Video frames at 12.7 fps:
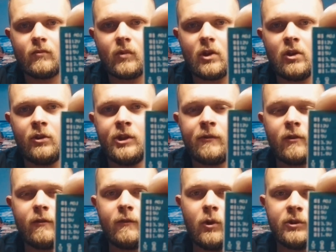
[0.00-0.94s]
all
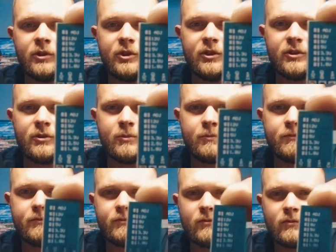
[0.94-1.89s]
different voltages.
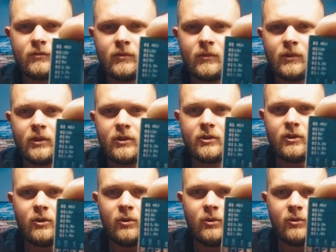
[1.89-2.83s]

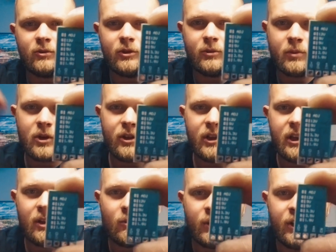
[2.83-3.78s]
So you probably
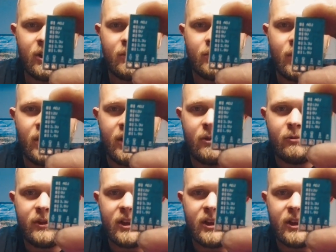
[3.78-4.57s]
can't read it, but we